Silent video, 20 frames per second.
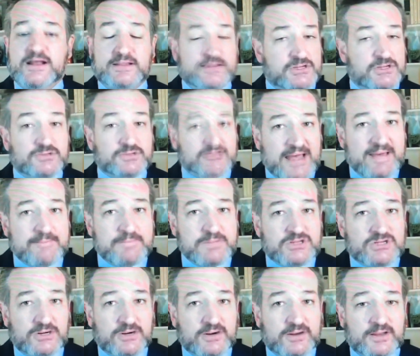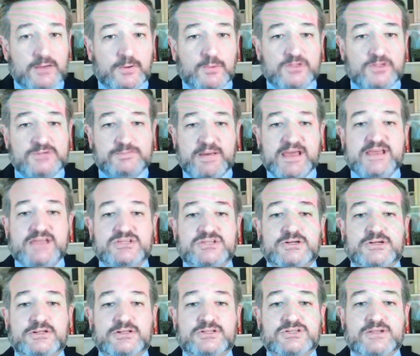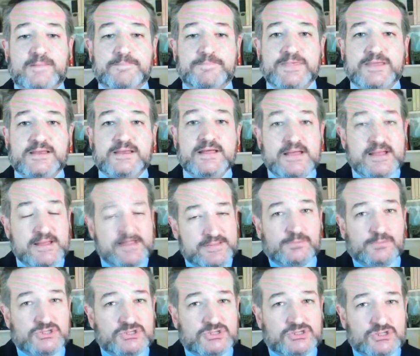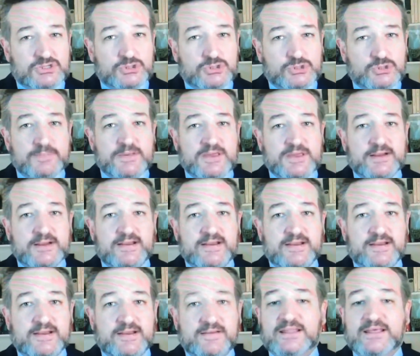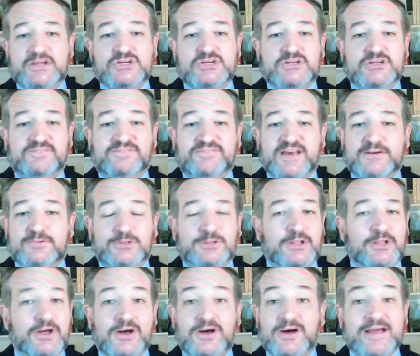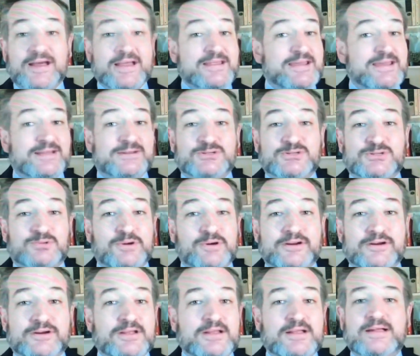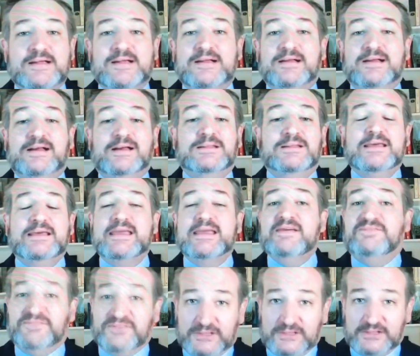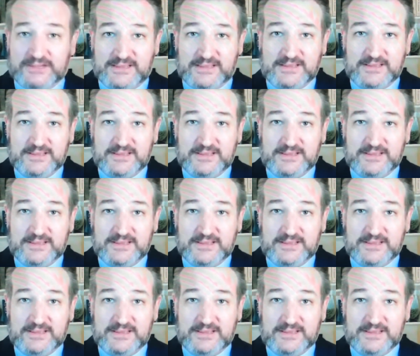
So that material was based on something that was distributed in violation of federal law, and yet Twitter gleefully